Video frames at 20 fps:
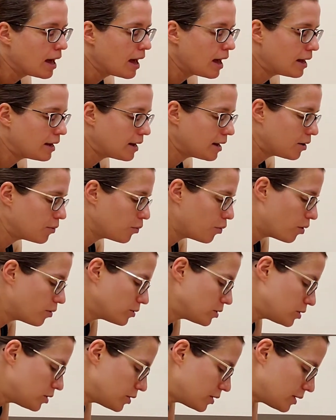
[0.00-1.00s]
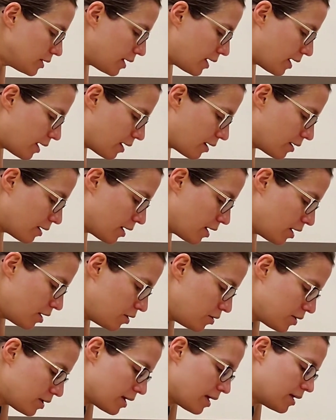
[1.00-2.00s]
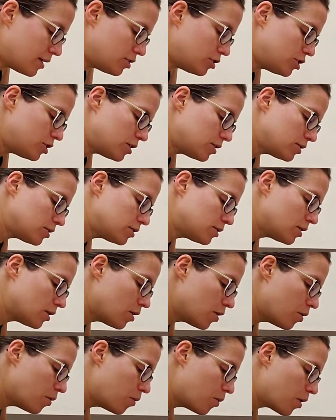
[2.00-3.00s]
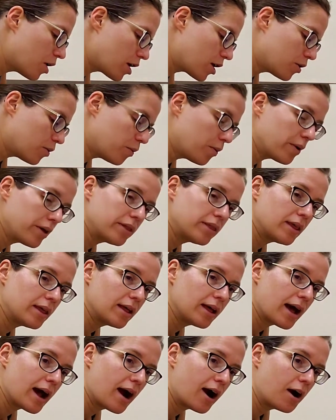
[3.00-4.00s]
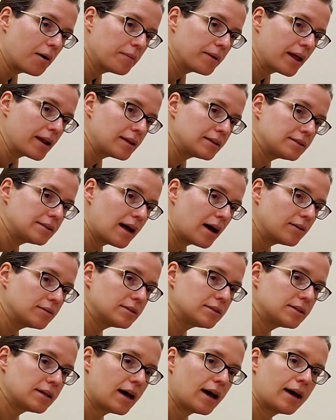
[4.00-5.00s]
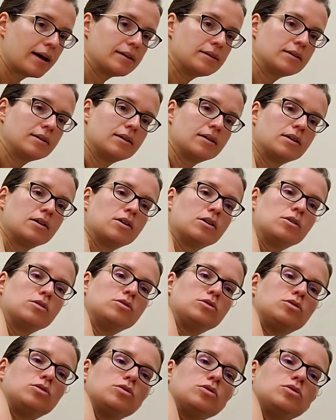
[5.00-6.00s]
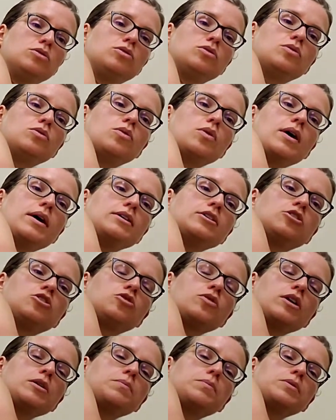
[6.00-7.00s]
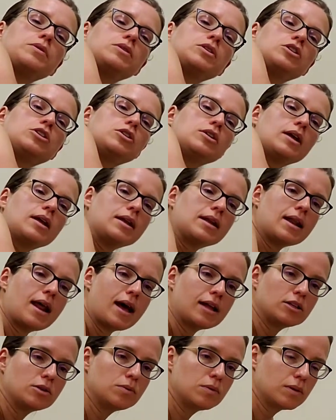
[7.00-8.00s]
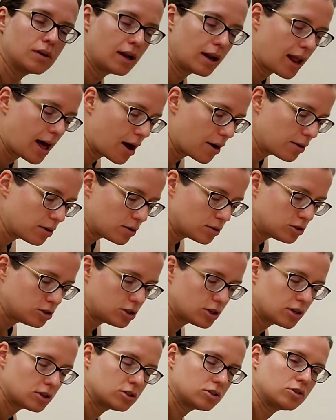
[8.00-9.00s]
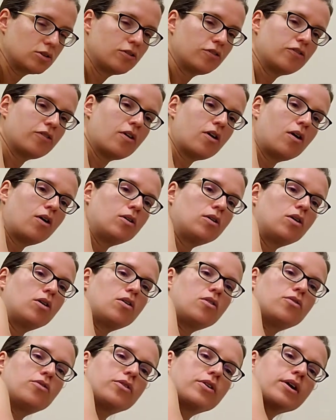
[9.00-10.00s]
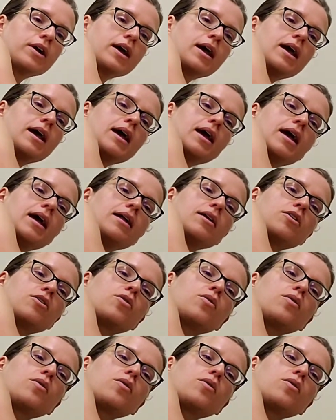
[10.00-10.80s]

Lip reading: And then once you're there, you can just work with the arm that is outside to do a straight position, and that will allow you just to fall over and